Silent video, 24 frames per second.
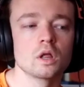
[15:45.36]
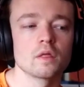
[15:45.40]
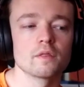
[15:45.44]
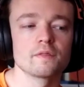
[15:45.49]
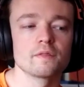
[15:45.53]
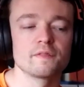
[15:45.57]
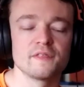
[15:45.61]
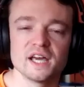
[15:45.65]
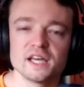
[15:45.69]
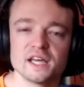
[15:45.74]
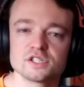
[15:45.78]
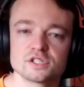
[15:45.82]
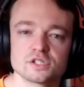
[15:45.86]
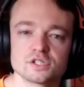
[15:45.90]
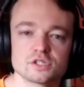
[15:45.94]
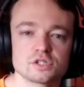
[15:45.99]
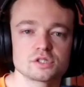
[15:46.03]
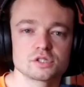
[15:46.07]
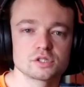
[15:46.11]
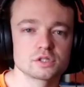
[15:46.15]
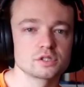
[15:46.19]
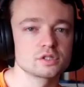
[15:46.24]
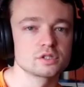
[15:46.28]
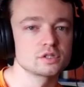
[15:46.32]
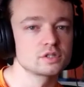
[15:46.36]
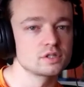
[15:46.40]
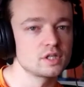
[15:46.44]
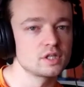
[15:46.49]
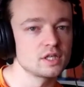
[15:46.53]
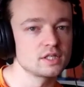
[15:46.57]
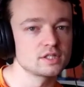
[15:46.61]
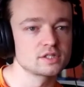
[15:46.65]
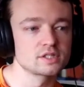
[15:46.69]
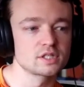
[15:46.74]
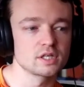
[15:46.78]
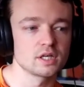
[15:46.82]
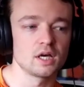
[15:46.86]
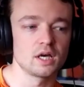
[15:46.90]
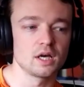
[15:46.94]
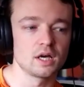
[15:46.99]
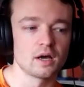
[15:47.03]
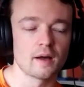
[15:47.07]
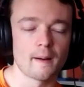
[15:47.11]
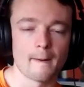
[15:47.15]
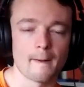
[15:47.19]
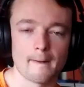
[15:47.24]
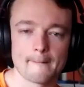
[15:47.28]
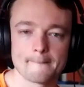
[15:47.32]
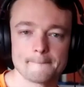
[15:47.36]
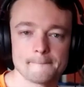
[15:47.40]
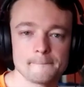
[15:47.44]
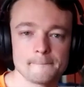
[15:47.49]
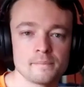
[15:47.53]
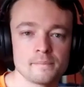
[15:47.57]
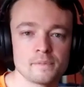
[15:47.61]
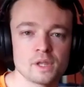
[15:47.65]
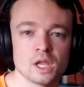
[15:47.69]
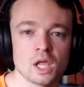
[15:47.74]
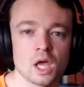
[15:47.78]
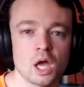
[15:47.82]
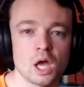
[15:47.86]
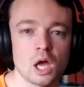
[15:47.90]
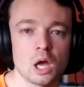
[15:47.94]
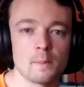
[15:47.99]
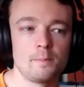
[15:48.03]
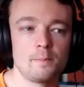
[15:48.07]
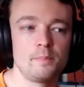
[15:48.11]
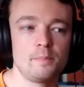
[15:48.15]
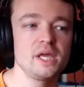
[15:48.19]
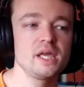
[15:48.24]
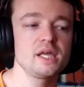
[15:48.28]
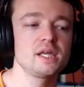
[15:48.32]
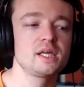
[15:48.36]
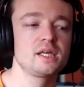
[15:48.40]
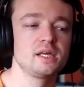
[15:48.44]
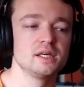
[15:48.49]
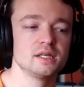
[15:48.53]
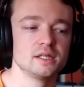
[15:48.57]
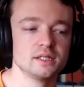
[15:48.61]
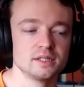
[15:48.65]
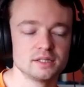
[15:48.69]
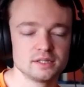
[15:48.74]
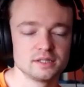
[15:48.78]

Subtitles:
there's a big